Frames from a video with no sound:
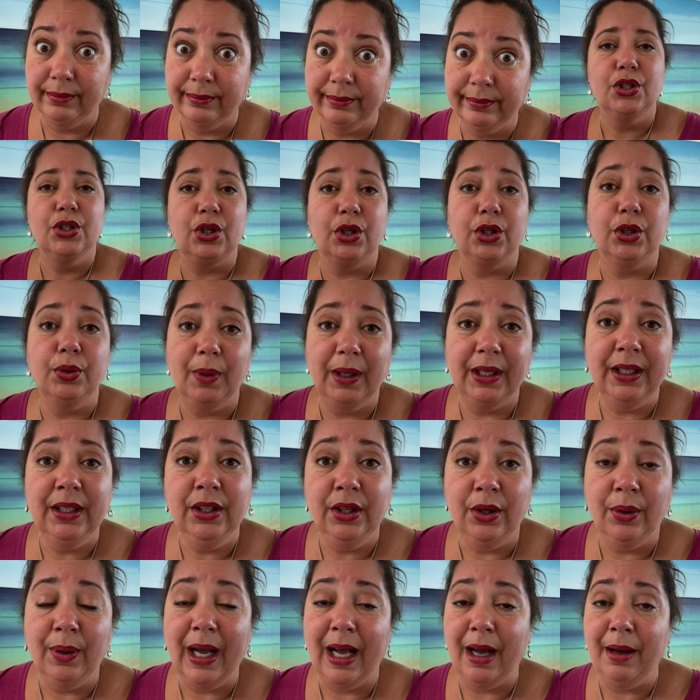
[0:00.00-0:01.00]
So you want to
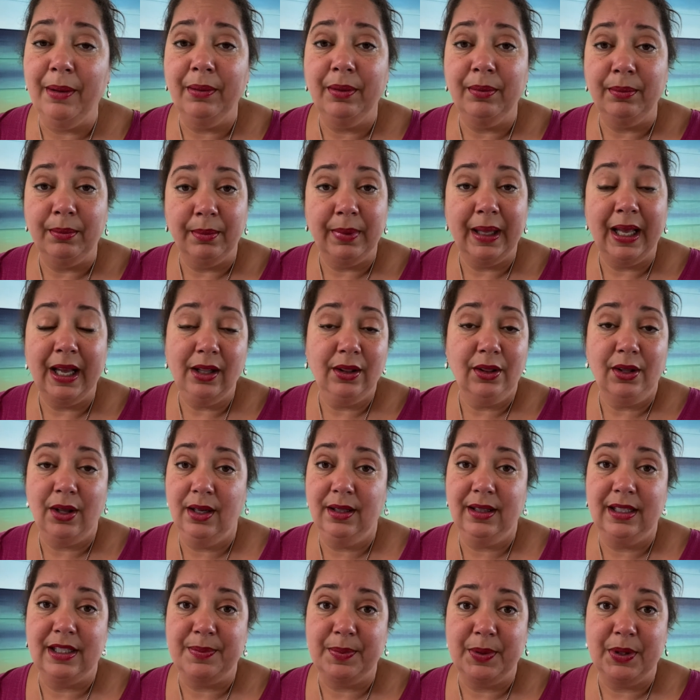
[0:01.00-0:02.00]
know how, how
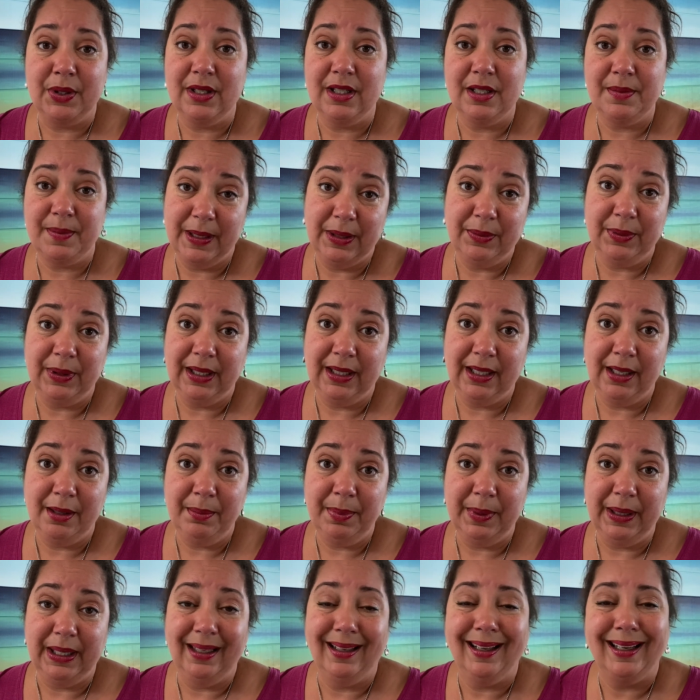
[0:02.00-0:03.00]
long this person's been with the
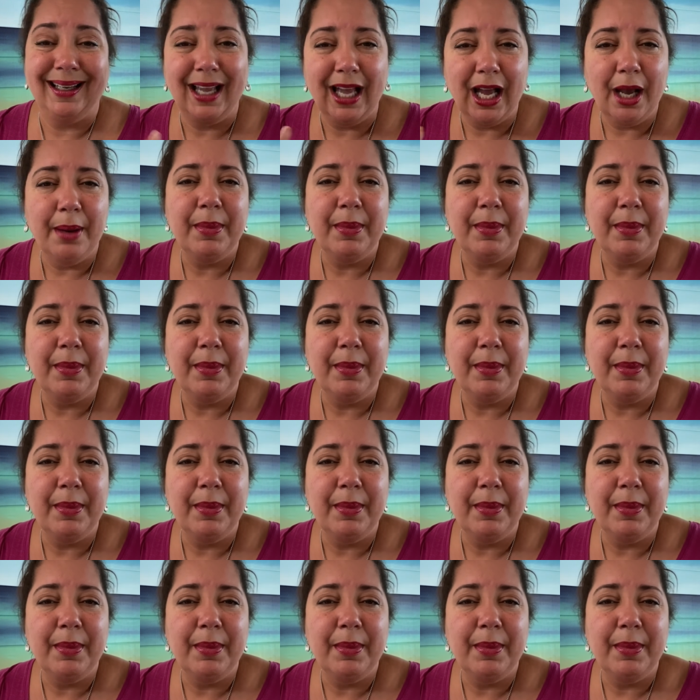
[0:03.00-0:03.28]
company. Like how